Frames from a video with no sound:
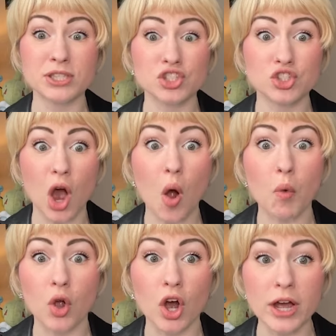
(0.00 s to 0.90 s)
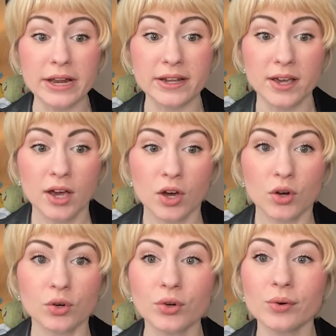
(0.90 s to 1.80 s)
be so good.
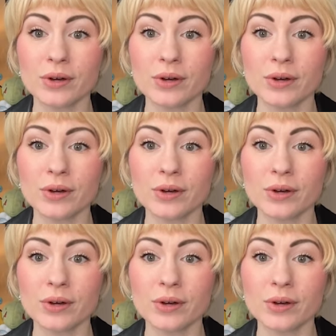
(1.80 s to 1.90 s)
Ooh,